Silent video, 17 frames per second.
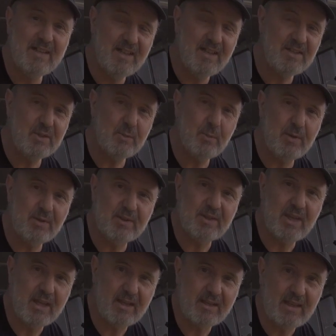This is where it's
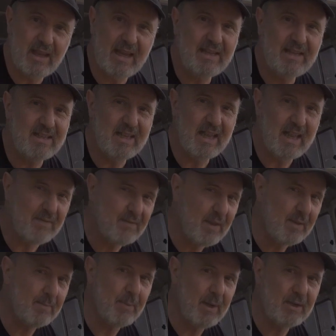handy to have
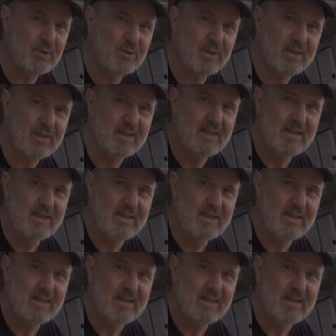that battery